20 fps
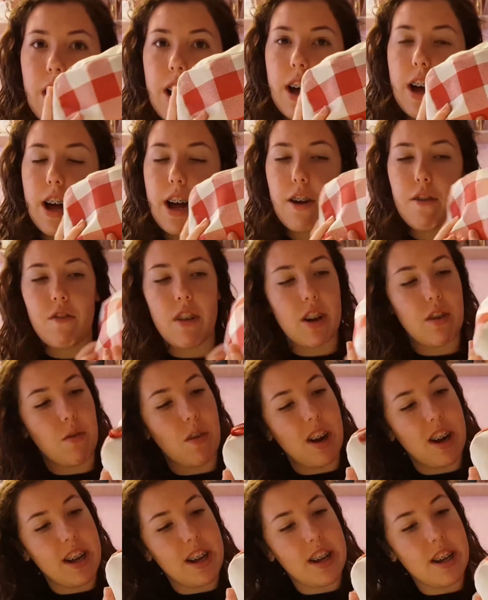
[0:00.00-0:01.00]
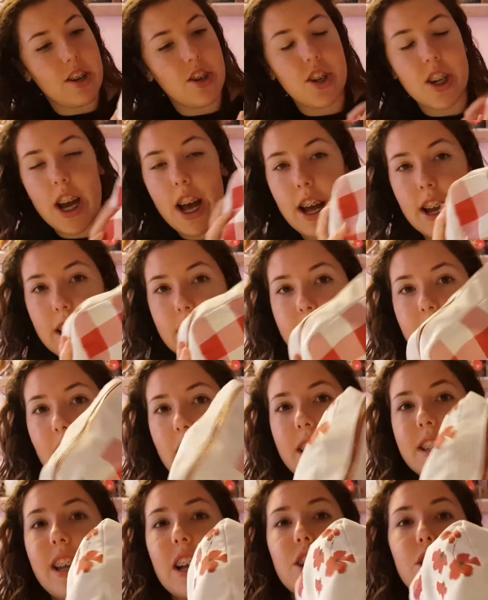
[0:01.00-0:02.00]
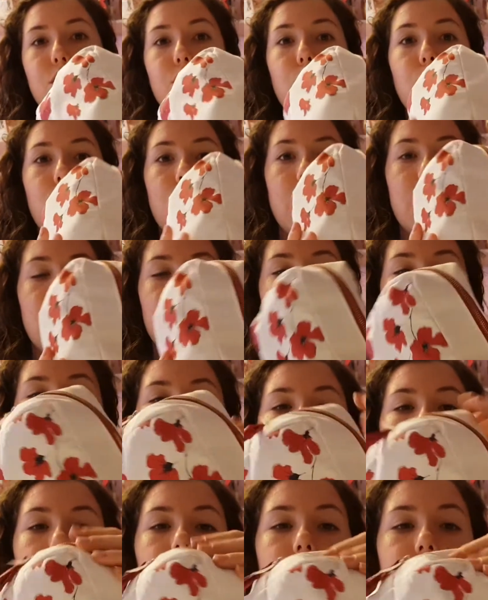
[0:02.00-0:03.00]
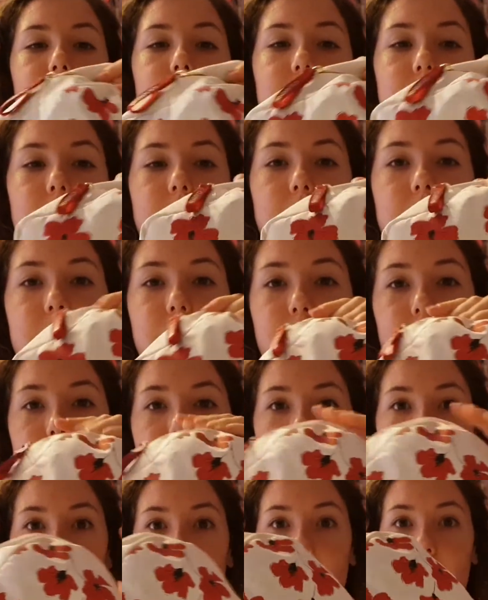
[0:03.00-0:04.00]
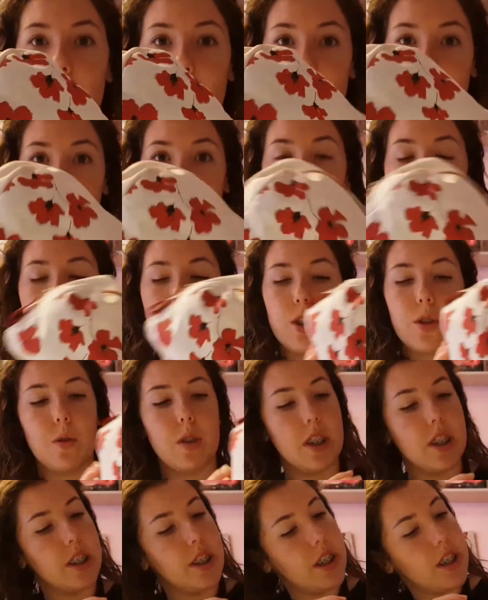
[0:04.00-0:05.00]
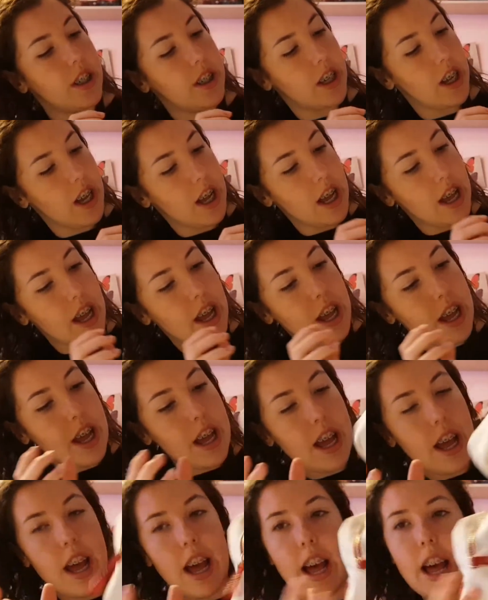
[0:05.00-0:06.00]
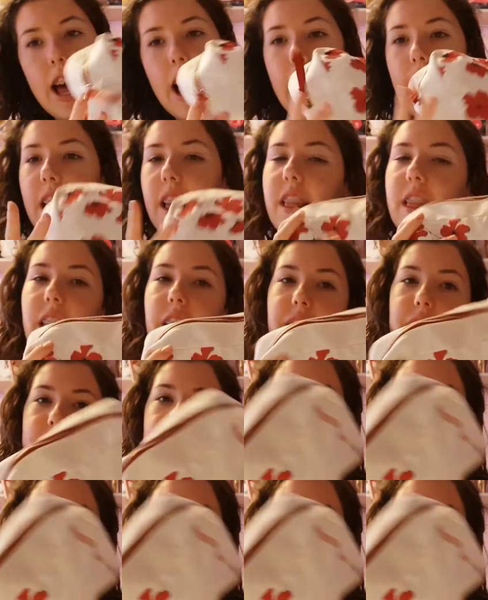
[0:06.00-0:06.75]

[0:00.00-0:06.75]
Red and white checks, and it's actually really good quality. Like, it feels good quality, and I love it.